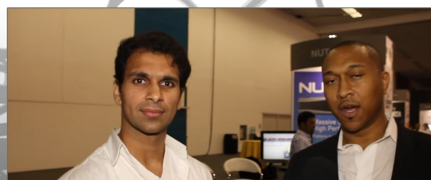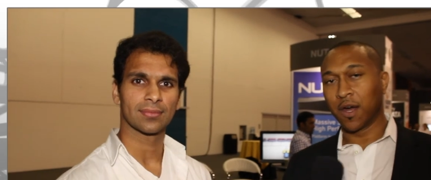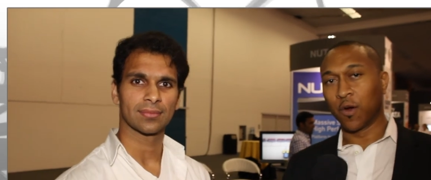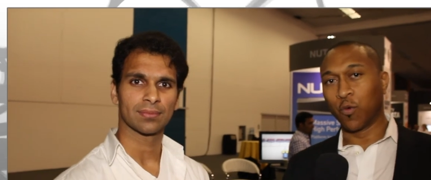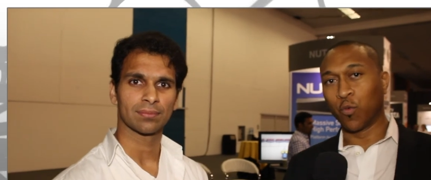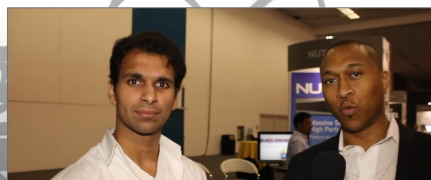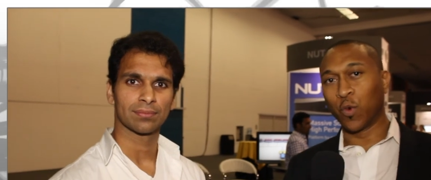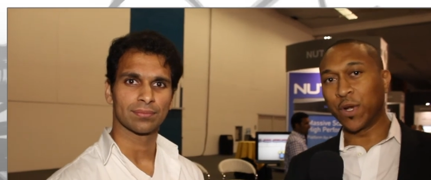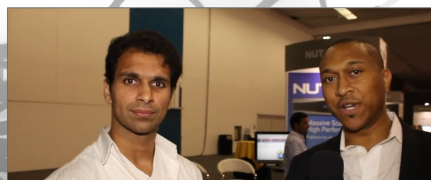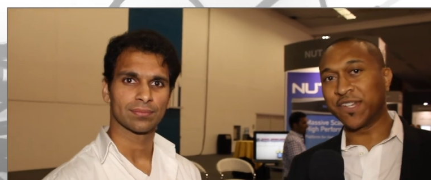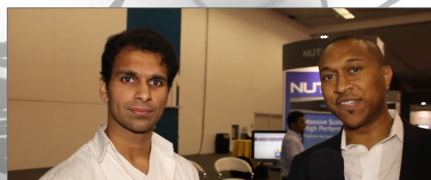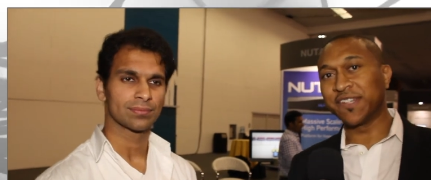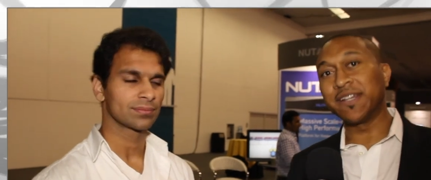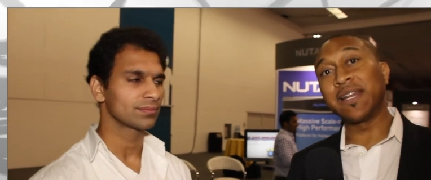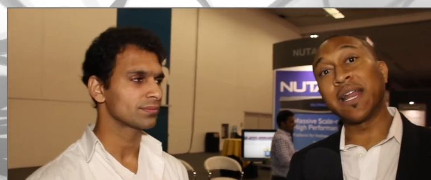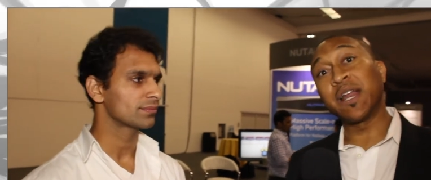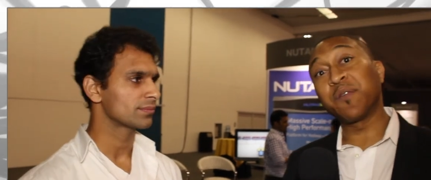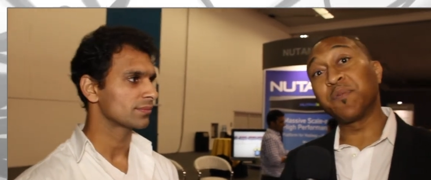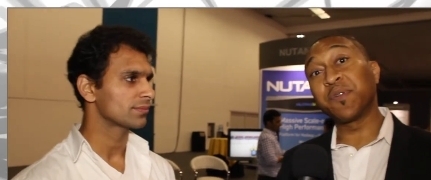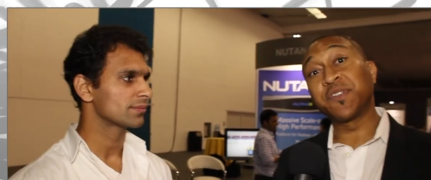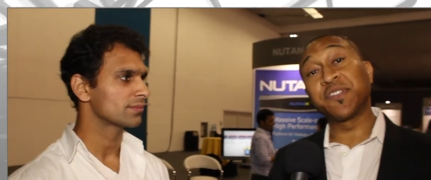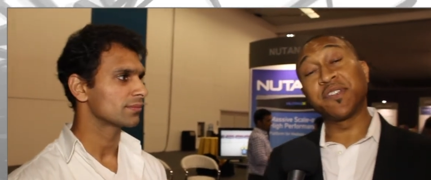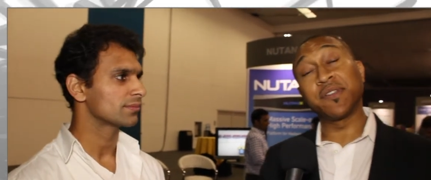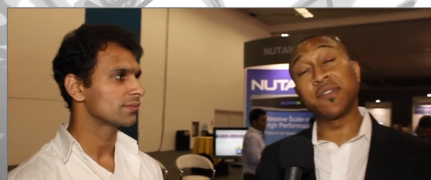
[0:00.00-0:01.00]
Speaker 1: Winston
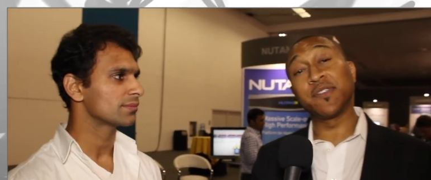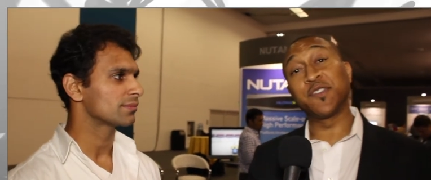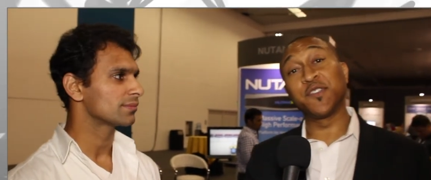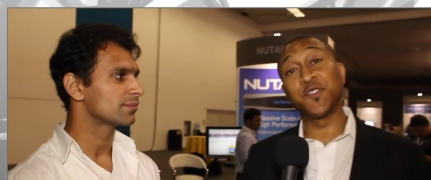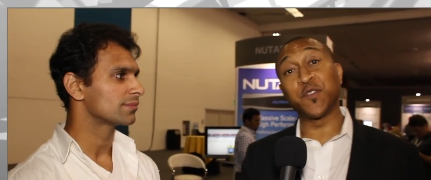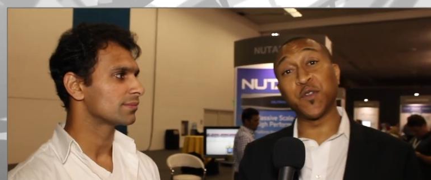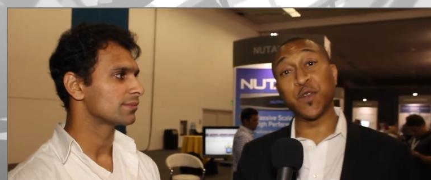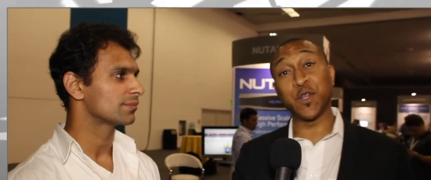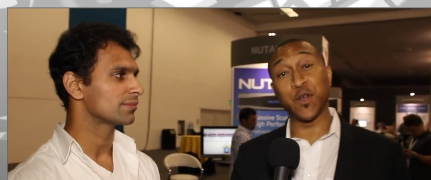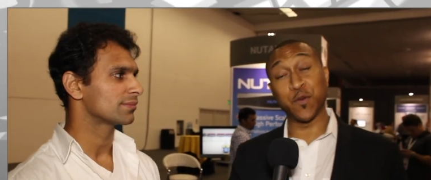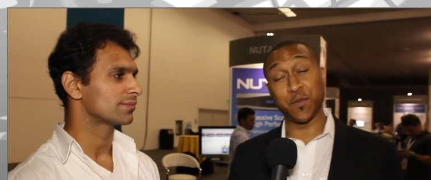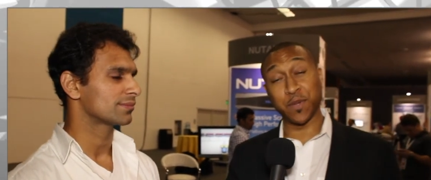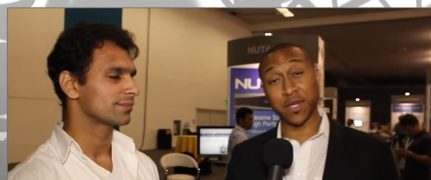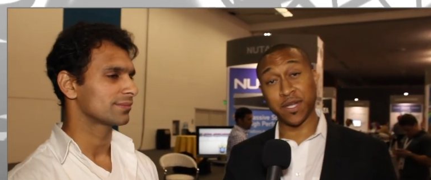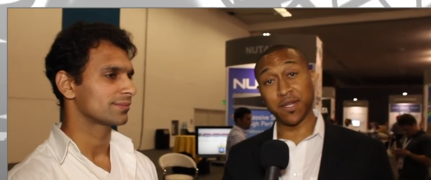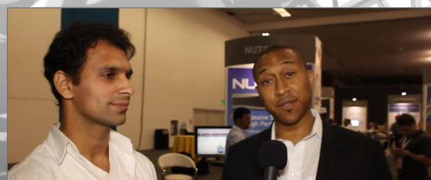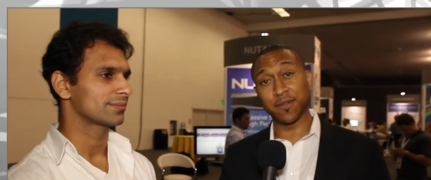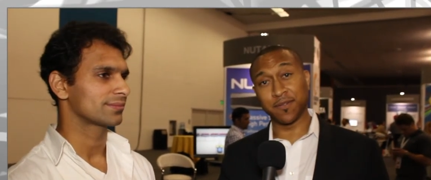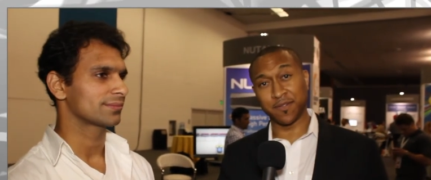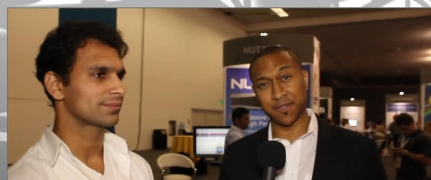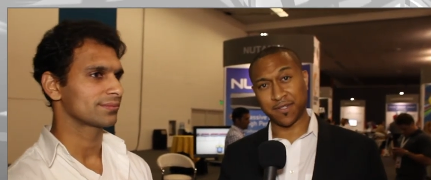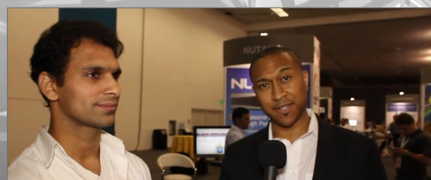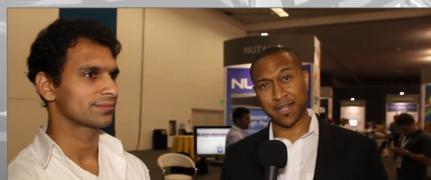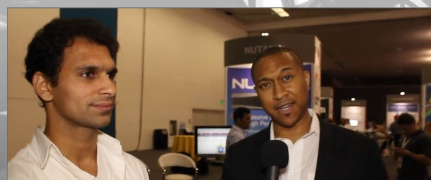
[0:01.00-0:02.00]
Edmondson, Studio B,
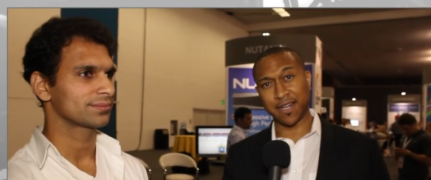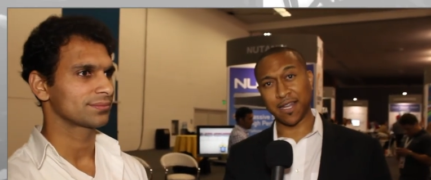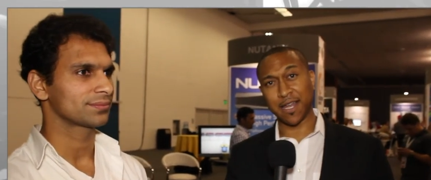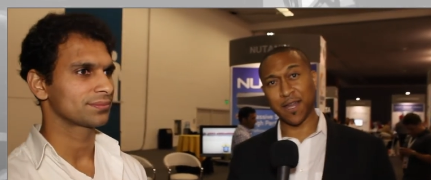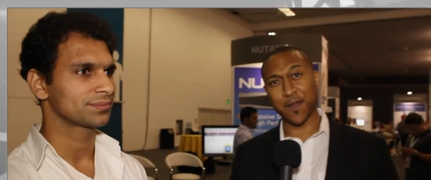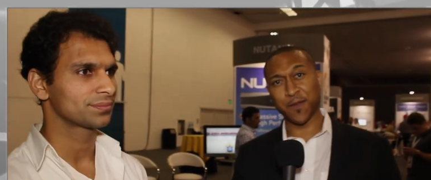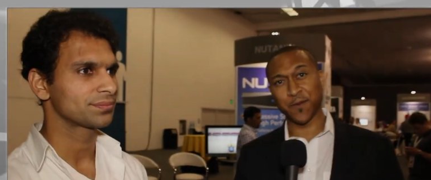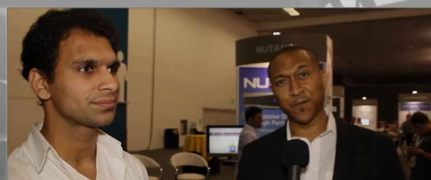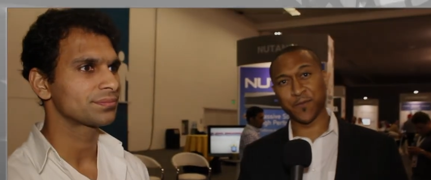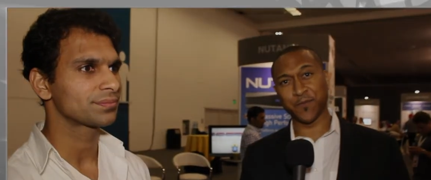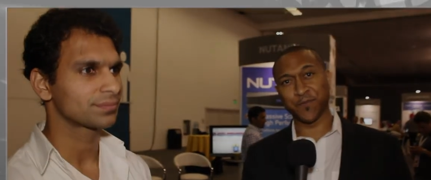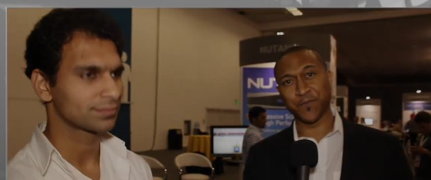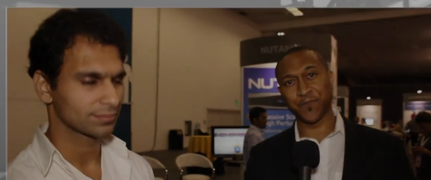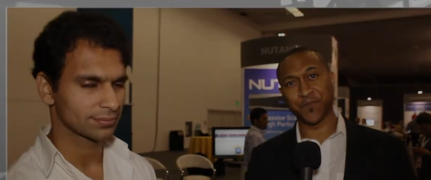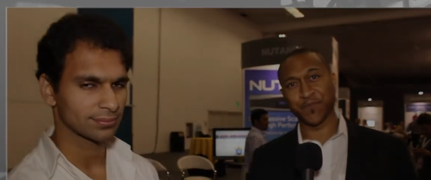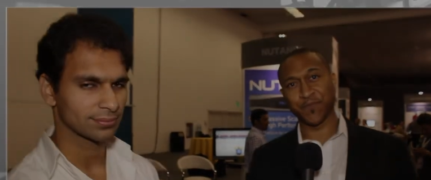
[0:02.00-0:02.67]
signing out.